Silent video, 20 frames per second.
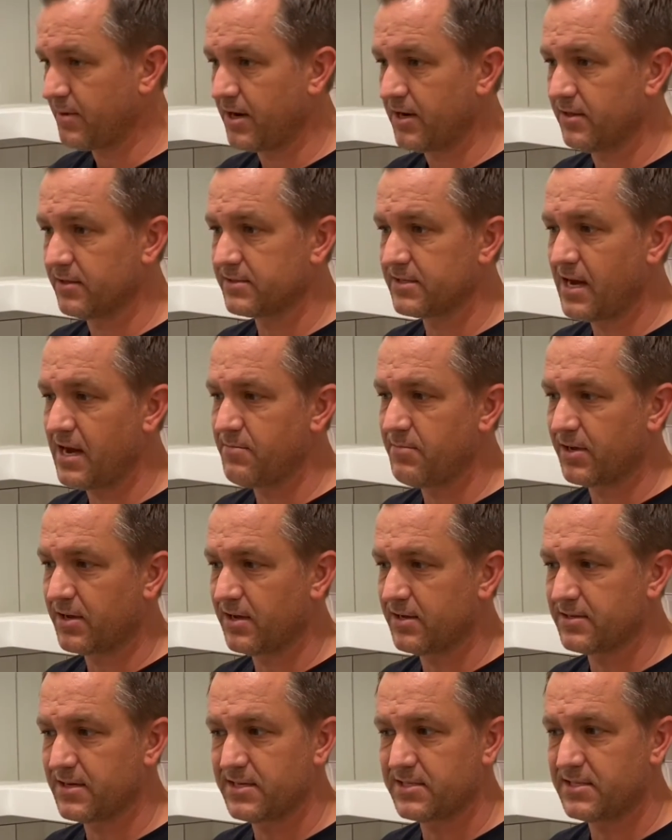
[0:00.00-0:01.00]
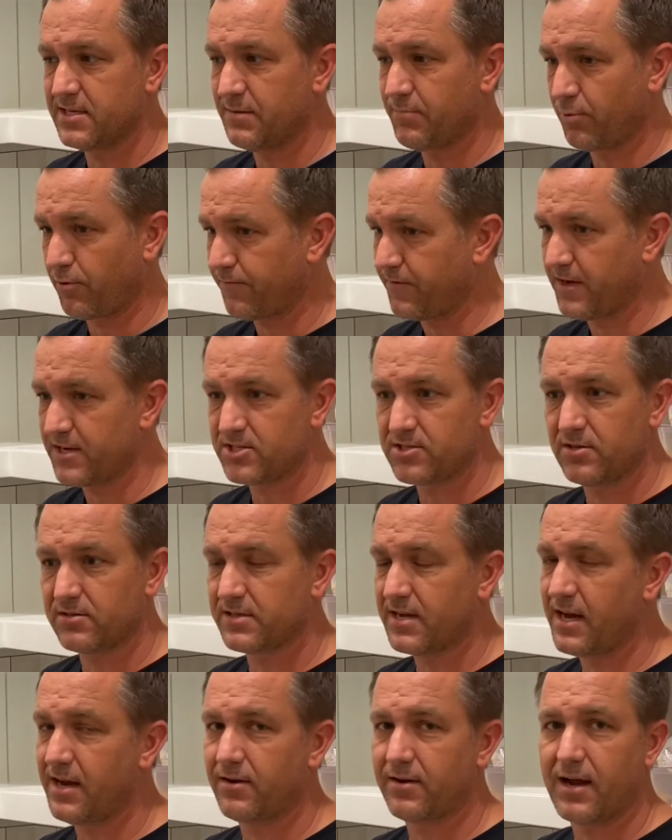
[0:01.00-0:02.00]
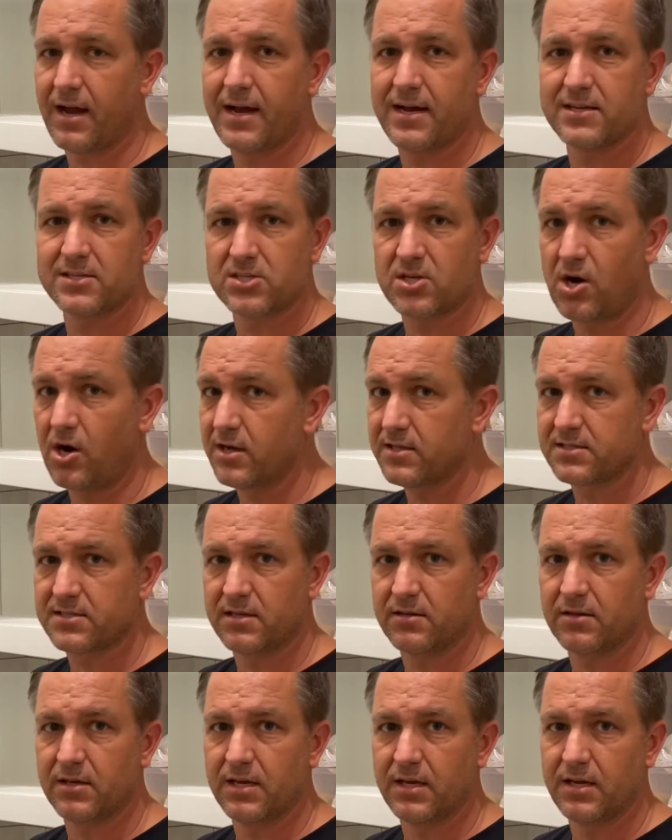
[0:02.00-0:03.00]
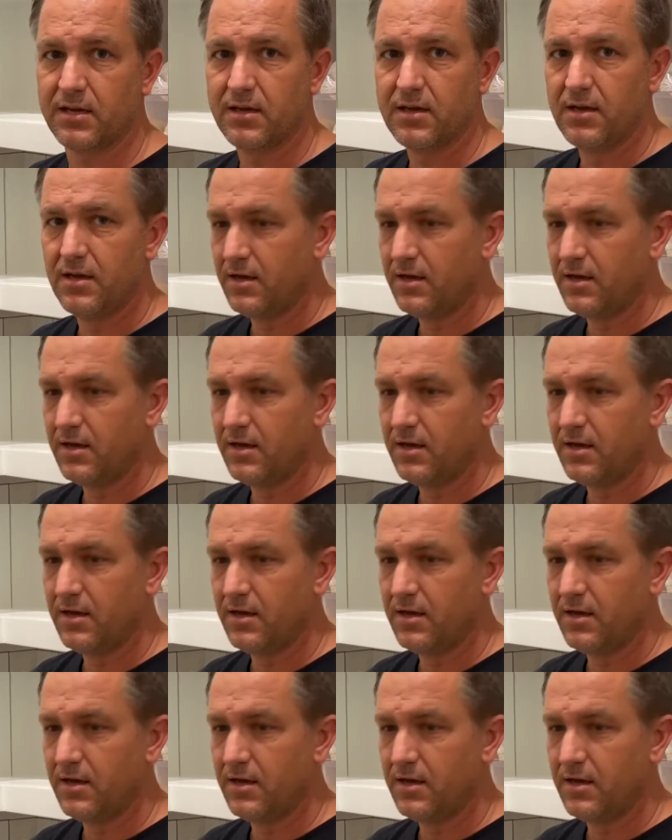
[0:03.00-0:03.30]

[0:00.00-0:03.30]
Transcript: it all the time because I see professional tile guys constantly,